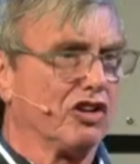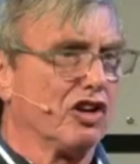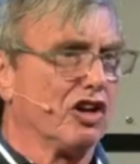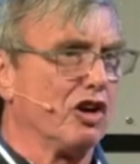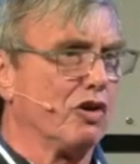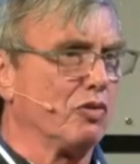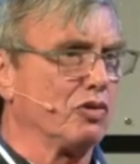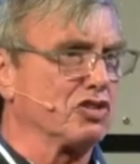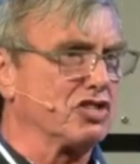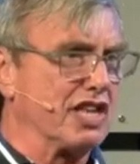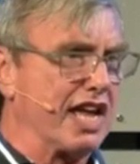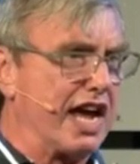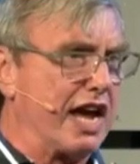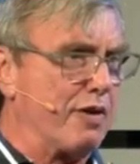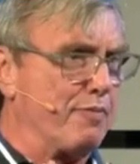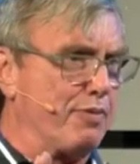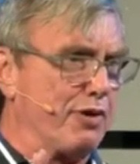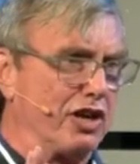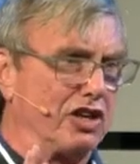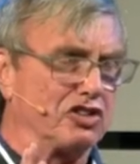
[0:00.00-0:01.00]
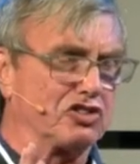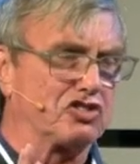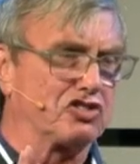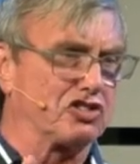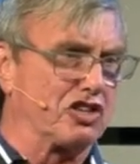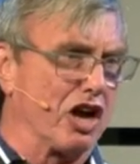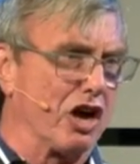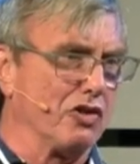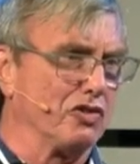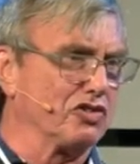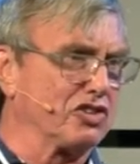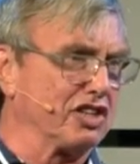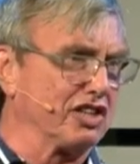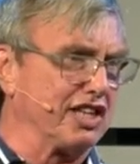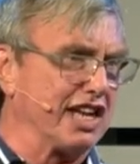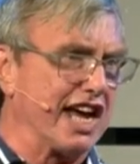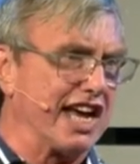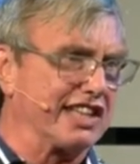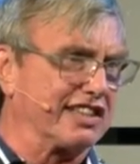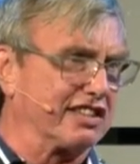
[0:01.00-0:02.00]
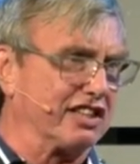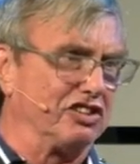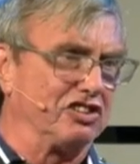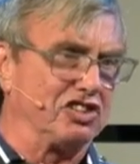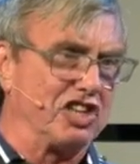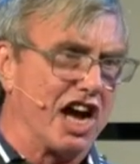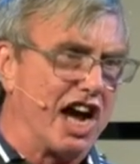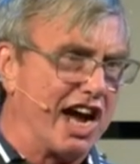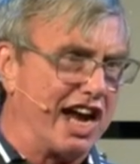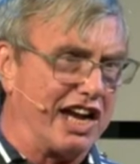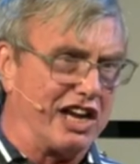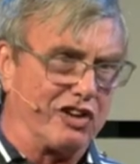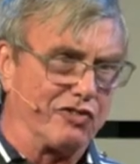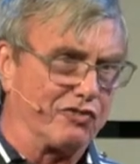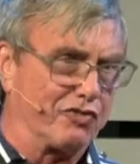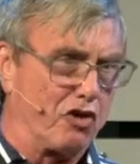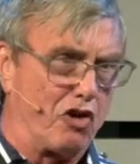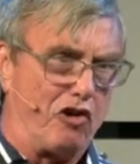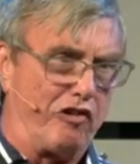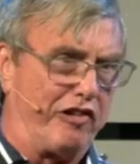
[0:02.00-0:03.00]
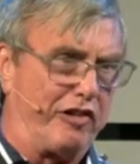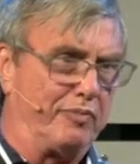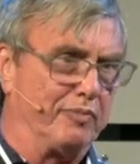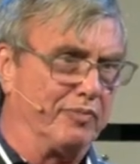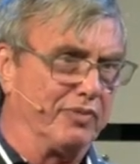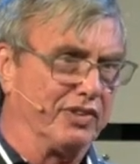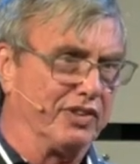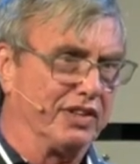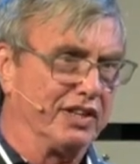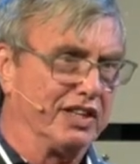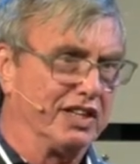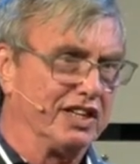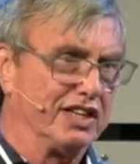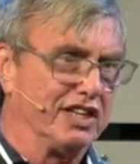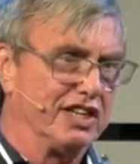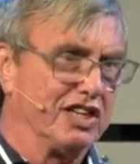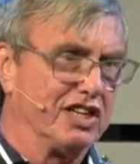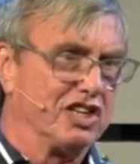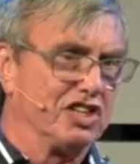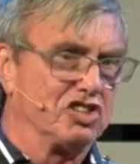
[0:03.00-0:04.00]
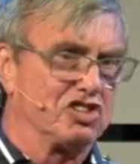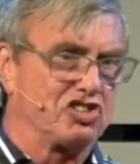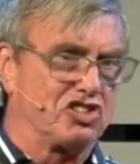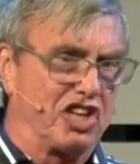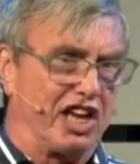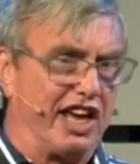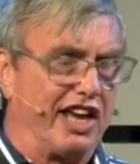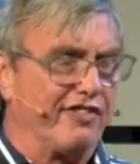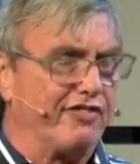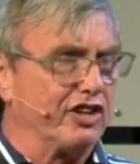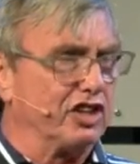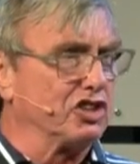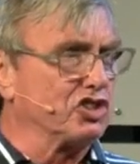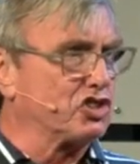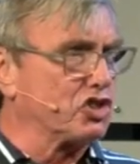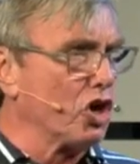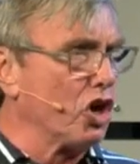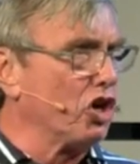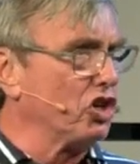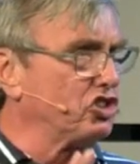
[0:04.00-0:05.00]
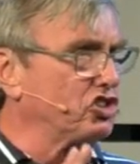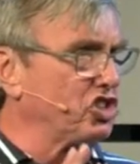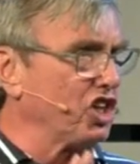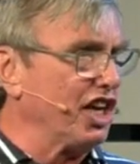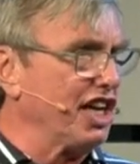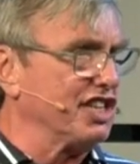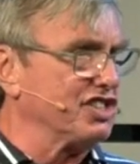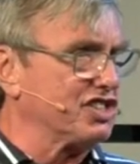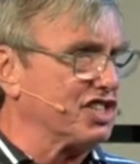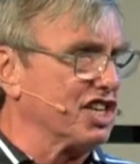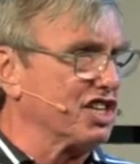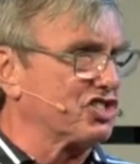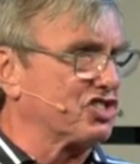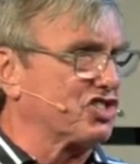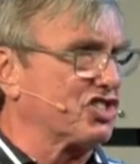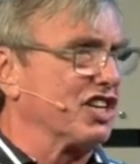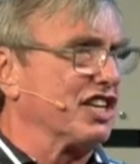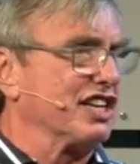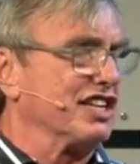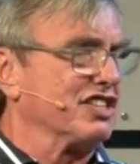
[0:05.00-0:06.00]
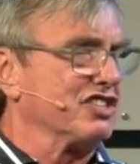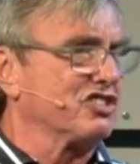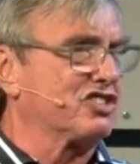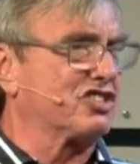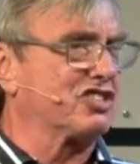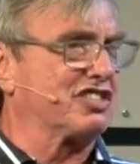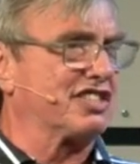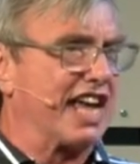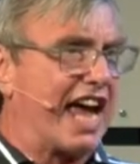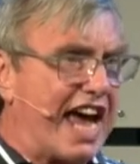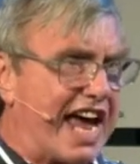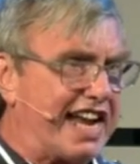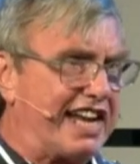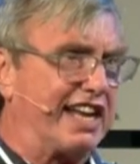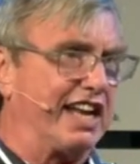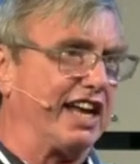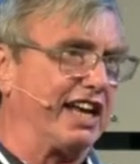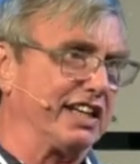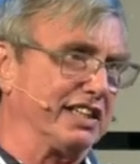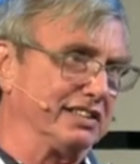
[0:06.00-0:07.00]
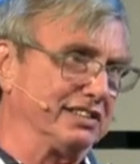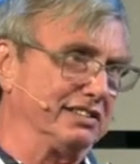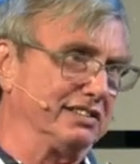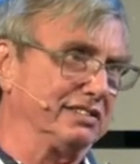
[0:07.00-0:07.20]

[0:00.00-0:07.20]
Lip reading: who was now being stoned to death and dying for him. Stephen saw Jesus standing.